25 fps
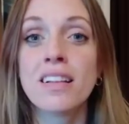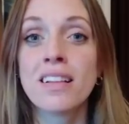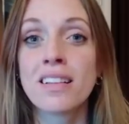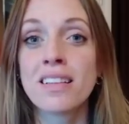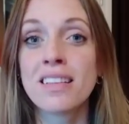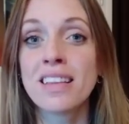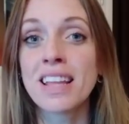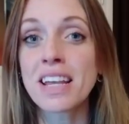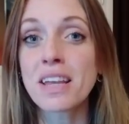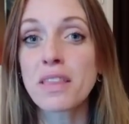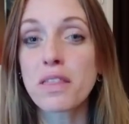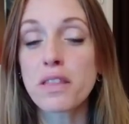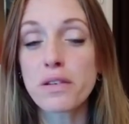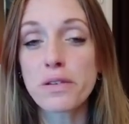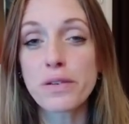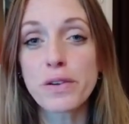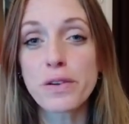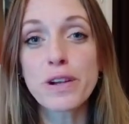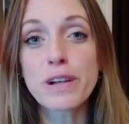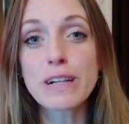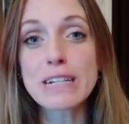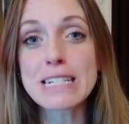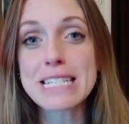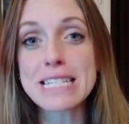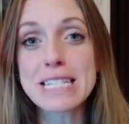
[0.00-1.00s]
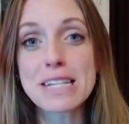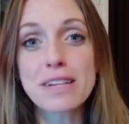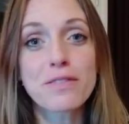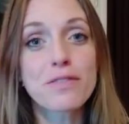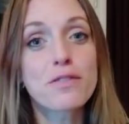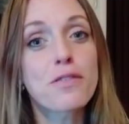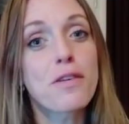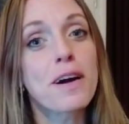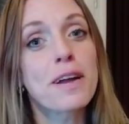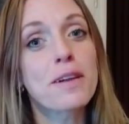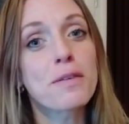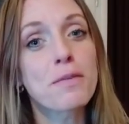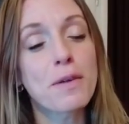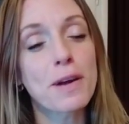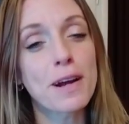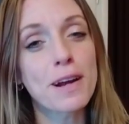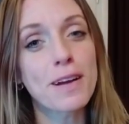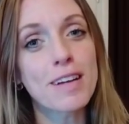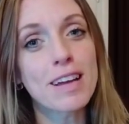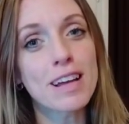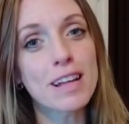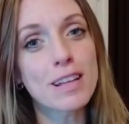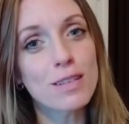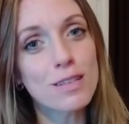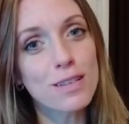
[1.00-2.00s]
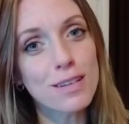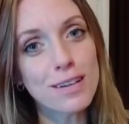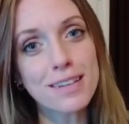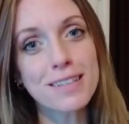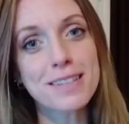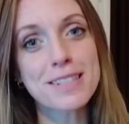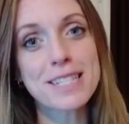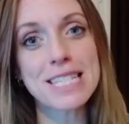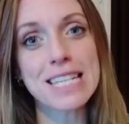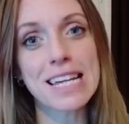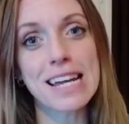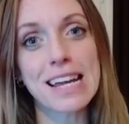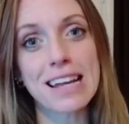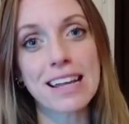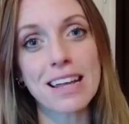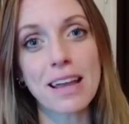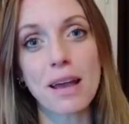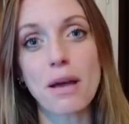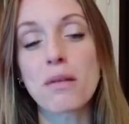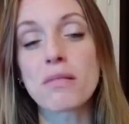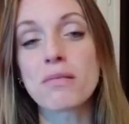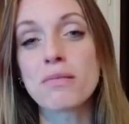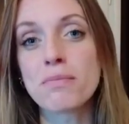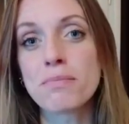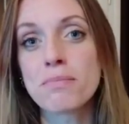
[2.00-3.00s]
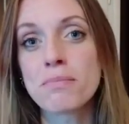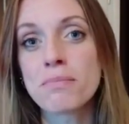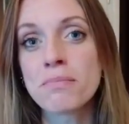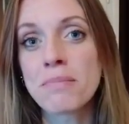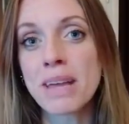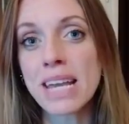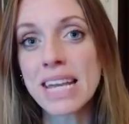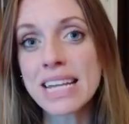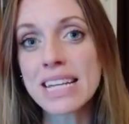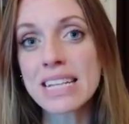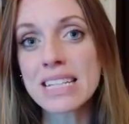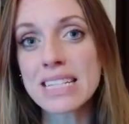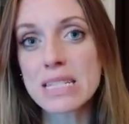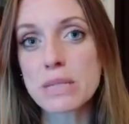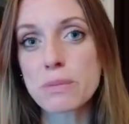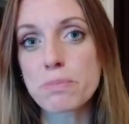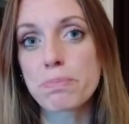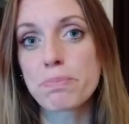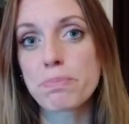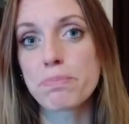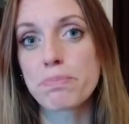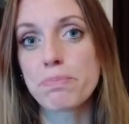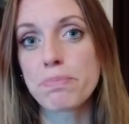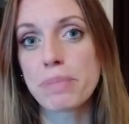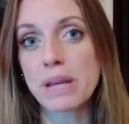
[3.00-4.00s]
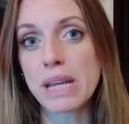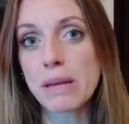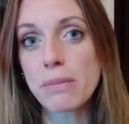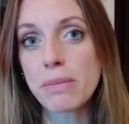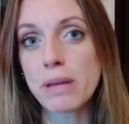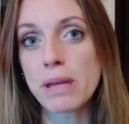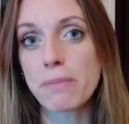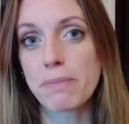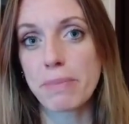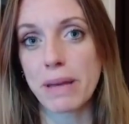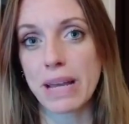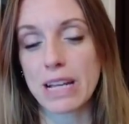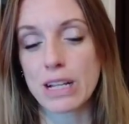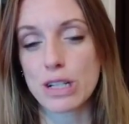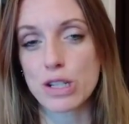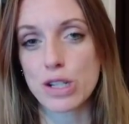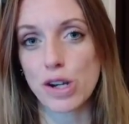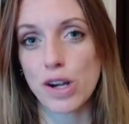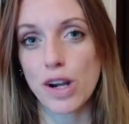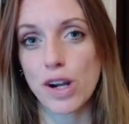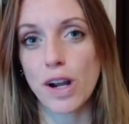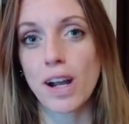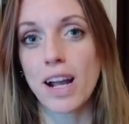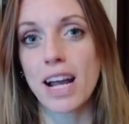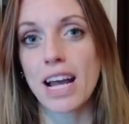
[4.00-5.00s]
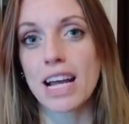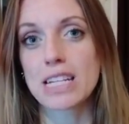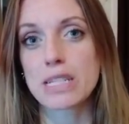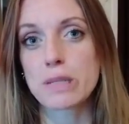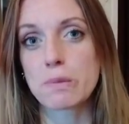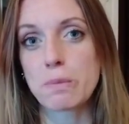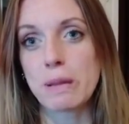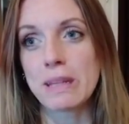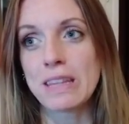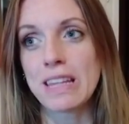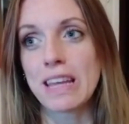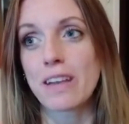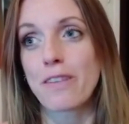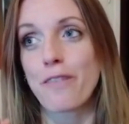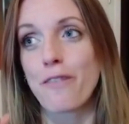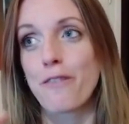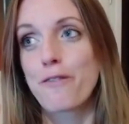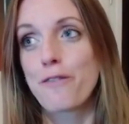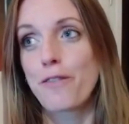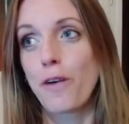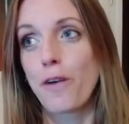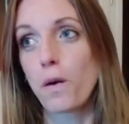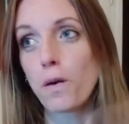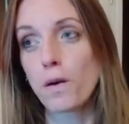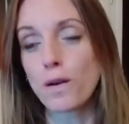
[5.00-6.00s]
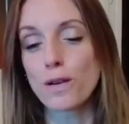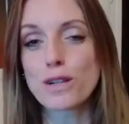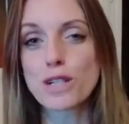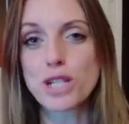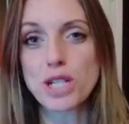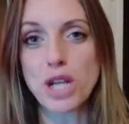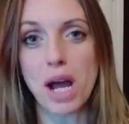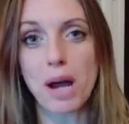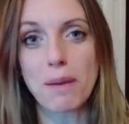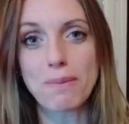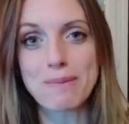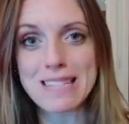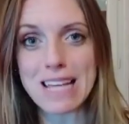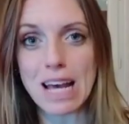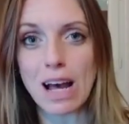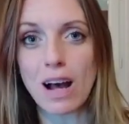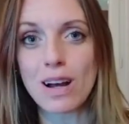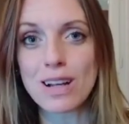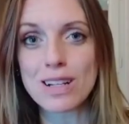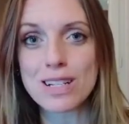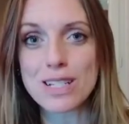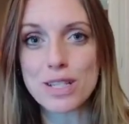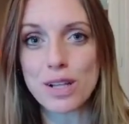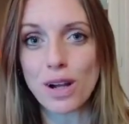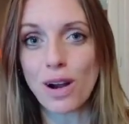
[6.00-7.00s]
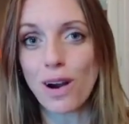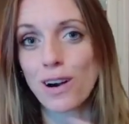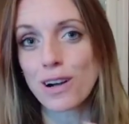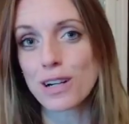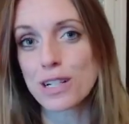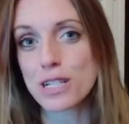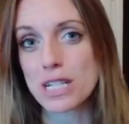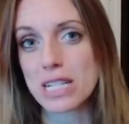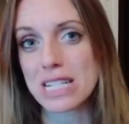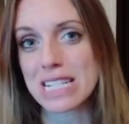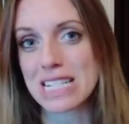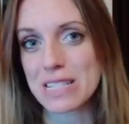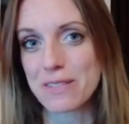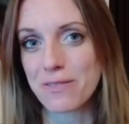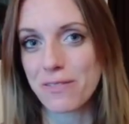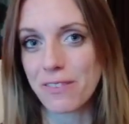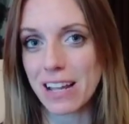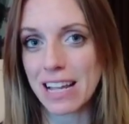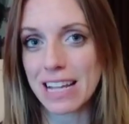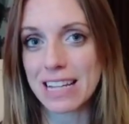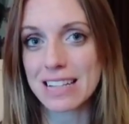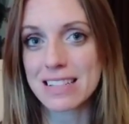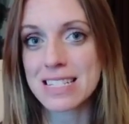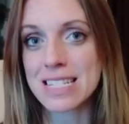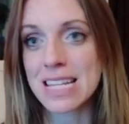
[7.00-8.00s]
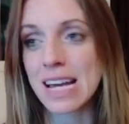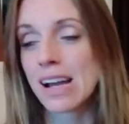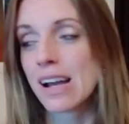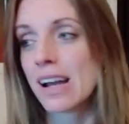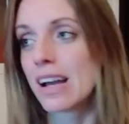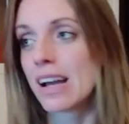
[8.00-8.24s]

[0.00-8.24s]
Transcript: Like the New Year's Eve one, where it looks like Meghan's baby picture has been like photoshopped onto Archie's face.